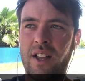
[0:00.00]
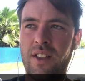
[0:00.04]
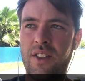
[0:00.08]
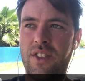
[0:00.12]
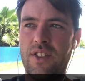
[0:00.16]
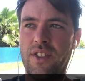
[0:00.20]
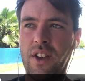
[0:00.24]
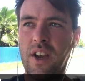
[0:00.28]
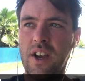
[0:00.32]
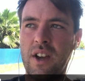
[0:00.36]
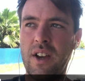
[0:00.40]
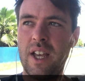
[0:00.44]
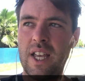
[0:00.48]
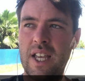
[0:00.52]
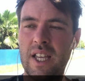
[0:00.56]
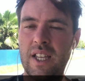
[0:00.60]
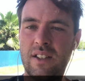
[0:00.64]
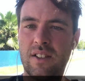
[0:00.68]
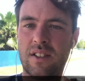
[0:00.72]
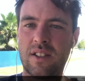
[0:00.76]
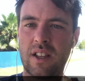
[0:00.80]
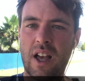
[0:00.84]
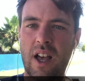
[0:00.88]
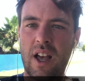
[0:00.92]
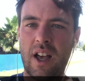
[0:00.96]
There
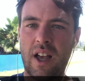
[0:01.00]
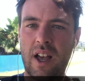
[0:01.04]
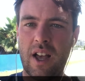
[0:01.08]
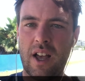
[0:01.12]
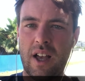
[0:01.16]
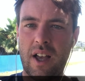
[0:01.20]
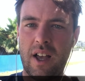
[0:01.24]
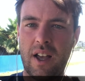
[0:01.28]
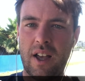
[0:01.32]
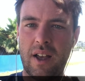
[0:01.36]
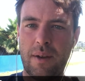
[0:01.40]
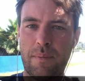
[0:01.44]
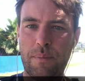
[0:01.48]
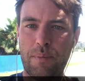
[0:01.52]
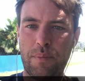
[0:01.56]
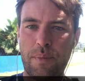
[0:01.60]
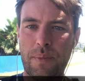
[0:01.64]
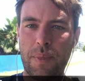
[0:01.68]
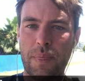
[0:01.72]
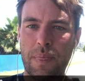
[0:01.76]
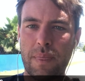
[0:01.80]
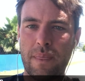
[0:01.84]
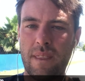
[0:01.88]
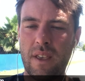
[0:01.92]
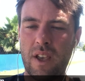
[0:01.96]
is um,
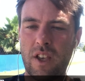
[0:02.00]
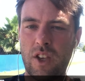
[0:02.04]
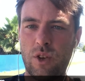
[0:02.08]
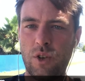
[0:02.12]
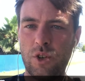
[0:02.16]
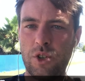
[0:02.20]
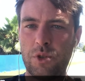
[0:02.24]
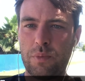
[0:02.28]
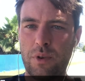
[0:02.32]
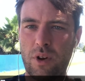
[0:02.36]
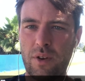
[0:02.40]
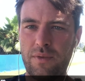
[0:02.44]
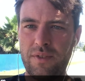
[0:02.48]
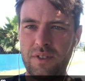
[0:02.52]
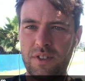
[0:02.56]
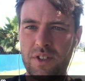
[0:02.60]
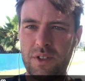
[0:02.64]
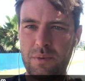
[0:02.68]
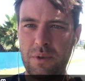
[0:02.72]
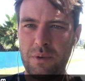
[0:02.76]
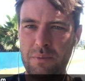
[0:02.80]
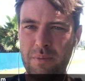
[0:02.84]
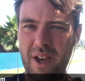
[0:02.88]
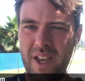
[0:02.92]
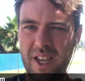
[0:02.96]
huge profits to
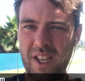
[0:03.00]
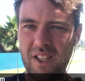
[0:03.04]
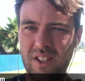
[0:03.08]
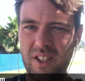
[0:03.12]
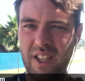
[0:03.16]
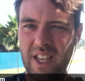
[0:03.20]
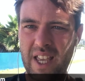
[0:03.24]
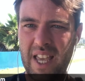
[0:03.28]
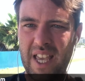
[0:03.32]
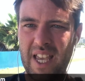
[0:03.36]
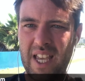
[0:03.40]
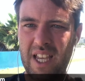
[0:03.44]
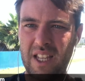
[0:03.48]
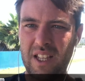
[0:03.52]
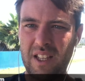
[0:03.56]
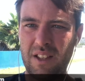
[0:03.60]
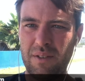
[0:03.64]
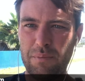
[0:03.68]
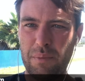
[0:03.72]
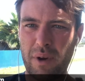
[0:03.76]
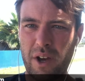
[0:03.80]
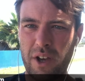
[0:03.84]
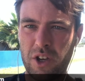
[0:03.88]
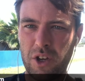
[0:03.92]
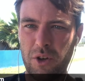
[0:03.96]
be made in,
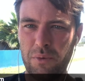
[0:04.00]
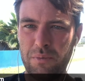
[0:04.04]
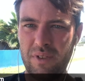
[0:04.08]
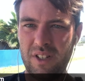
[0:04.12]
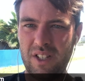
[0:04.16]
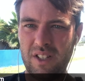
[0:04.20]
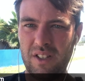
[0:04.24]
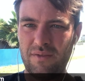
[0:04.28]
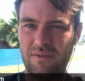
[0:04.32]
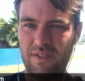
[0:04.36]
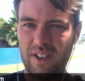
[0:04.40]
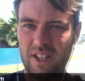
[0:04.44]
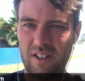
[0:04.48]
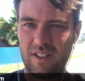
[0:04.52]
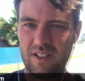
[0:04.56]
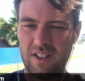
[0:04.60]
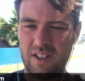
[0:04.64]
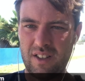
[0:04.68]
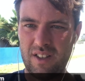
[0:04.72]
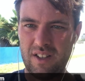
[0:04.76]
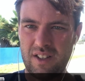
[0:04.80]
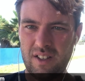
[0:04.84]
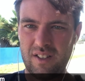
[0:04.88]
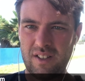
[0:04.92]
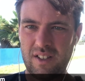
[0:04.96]
by companies investing
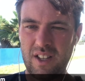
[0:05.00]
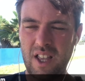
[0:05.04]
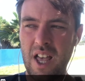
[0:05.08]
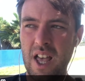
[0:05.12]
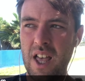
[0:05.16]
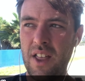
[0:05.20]
in this.